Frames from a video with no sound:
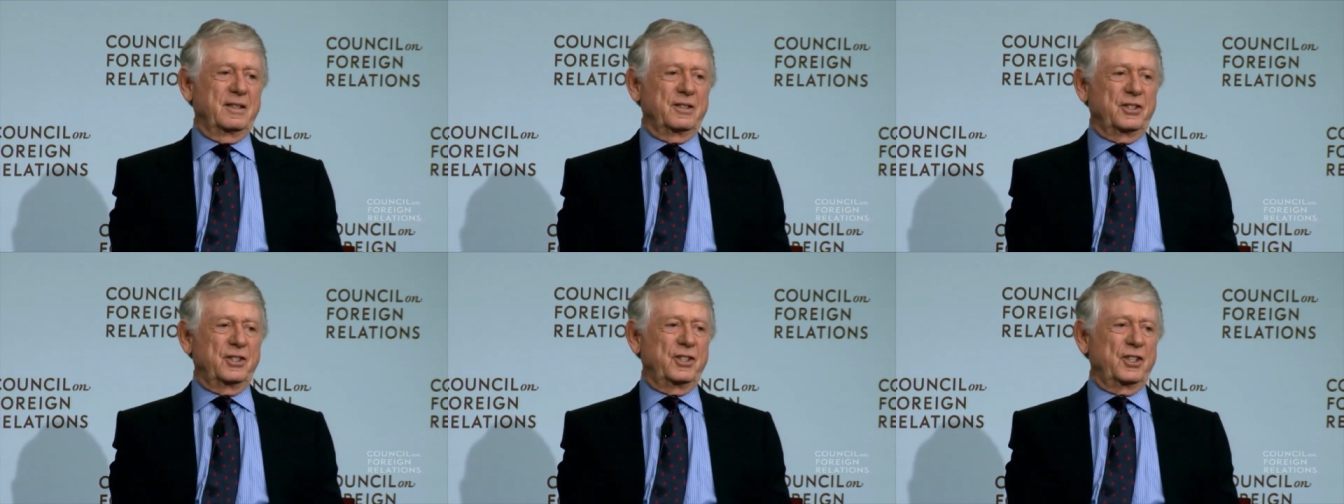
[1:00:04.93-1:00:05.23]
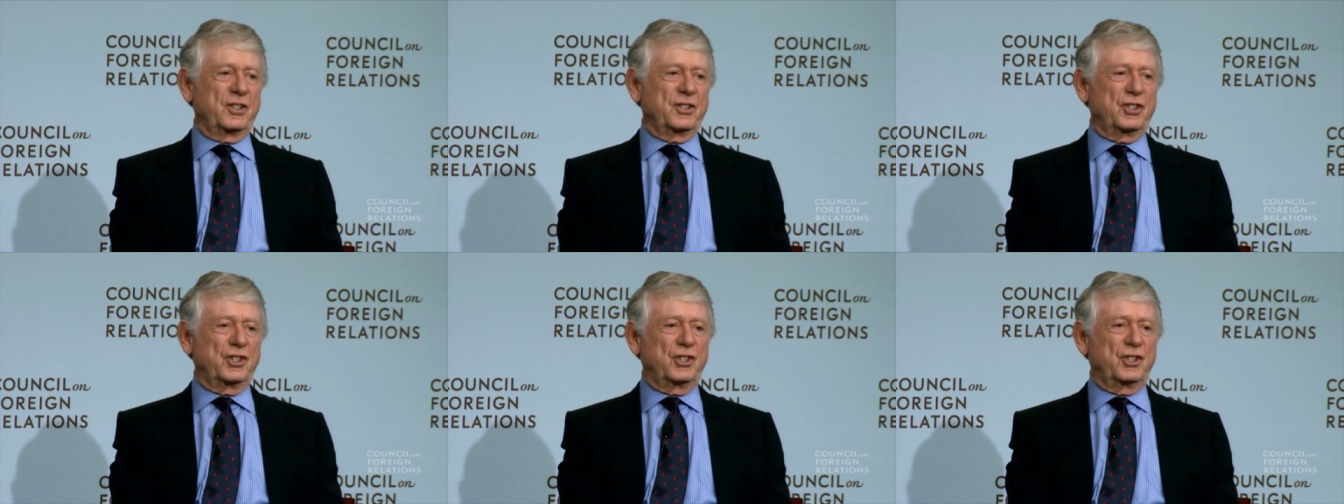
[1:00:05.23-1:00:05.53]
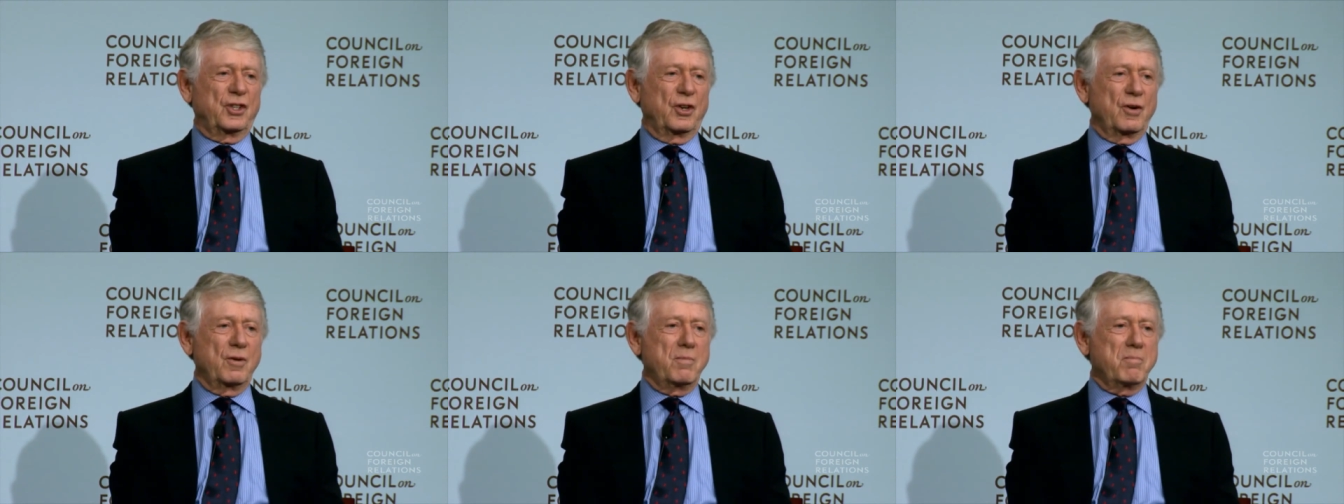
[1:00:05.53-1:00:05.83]
there's just
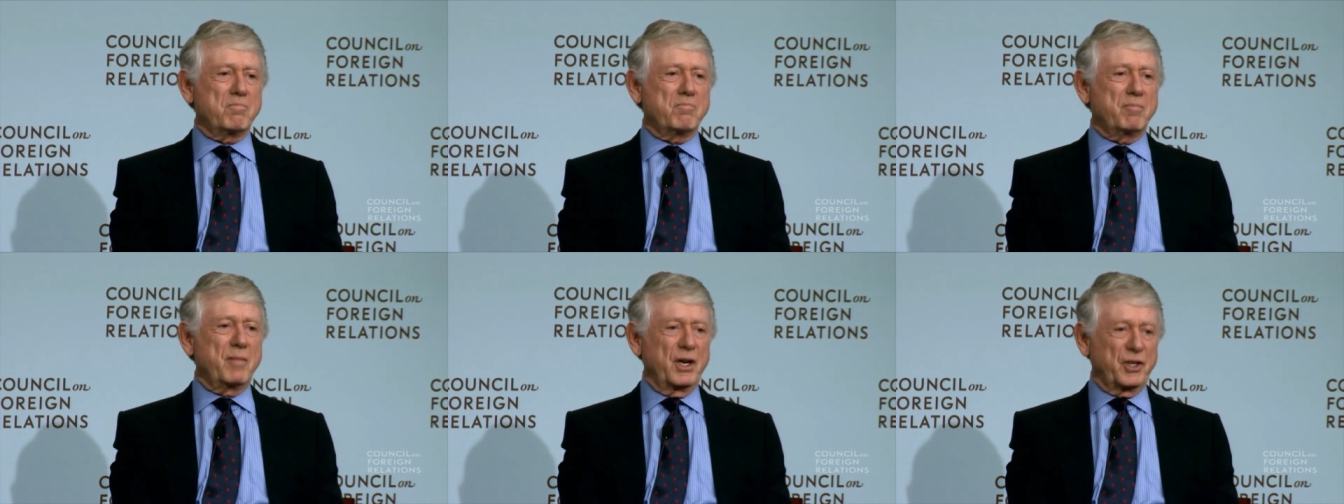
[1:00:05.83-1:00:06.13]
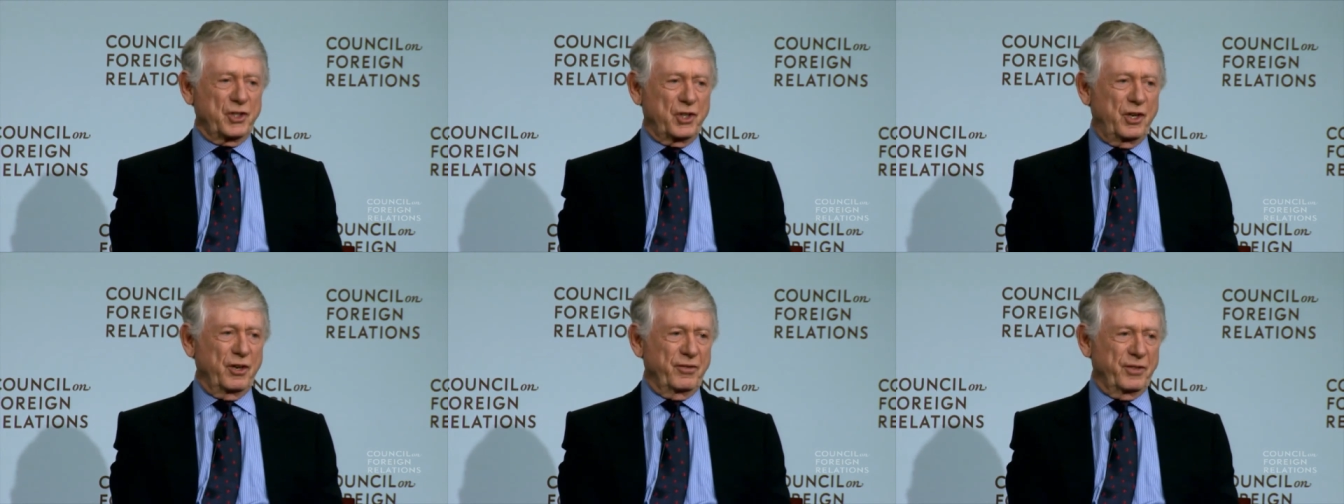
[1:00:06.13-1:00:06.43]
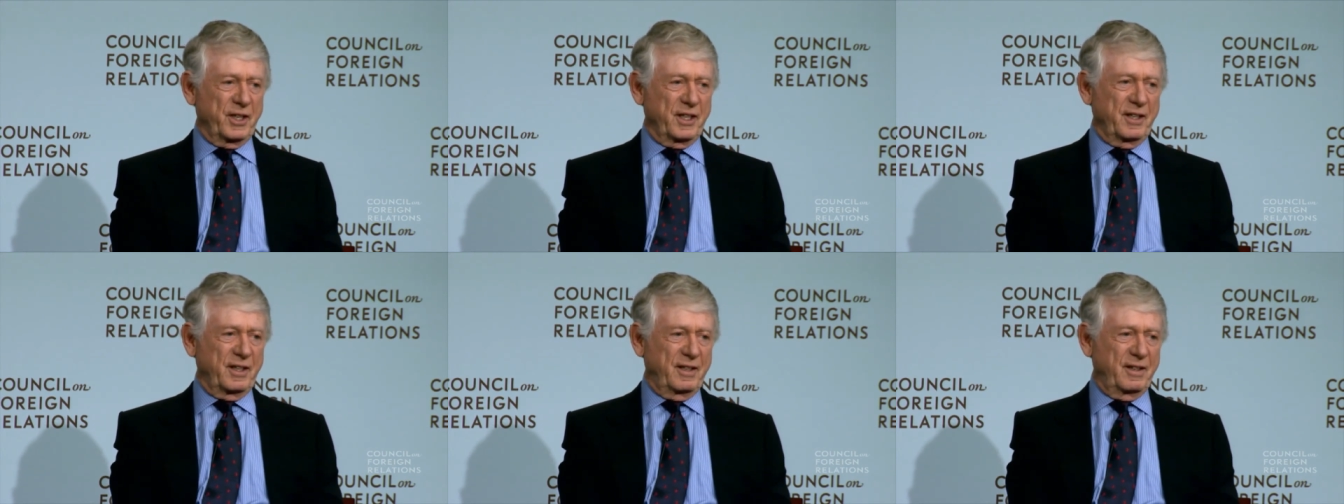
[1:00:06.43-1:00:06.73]
so much of
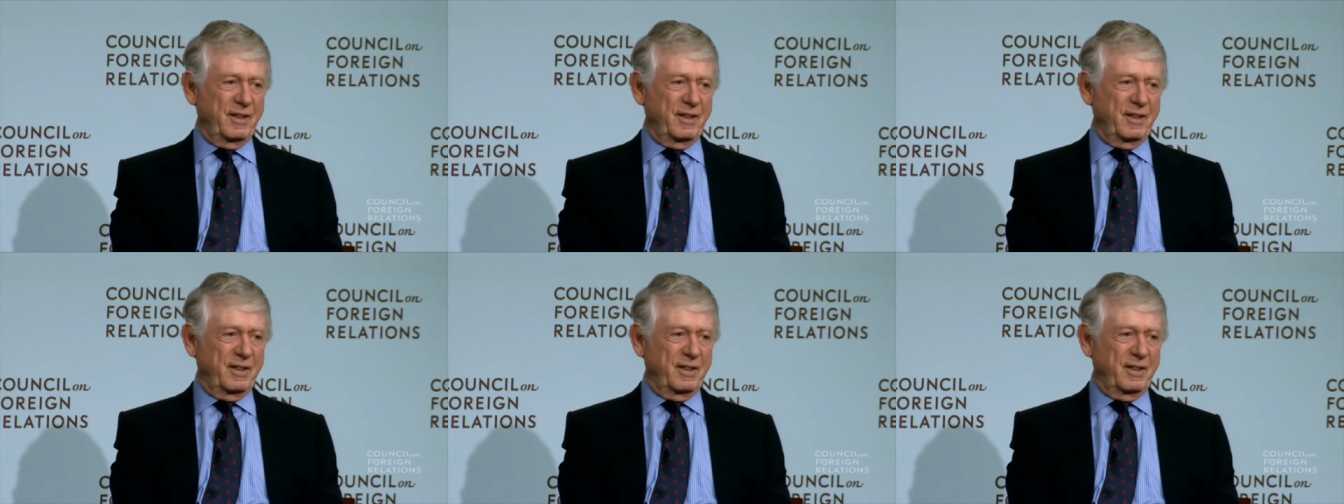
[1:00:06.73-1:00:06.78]
it